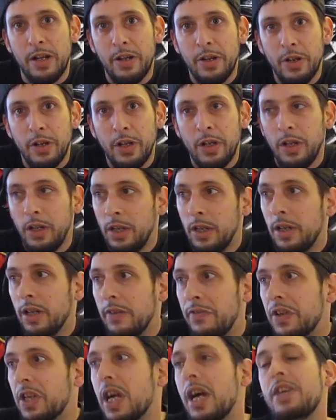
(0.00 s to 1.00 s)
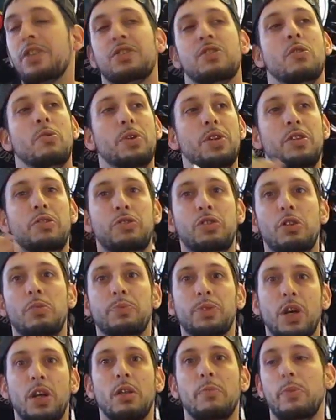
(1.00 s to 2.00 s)
if you guys know what
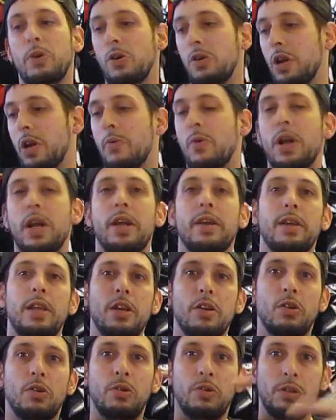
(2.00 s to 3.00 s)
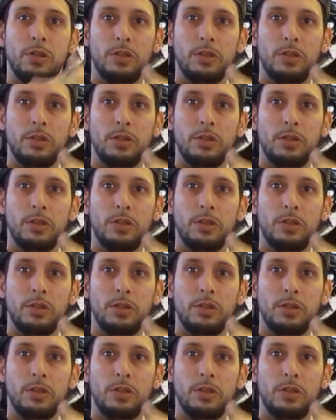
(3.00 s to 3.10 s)
YouTube's all about, I want to, you know,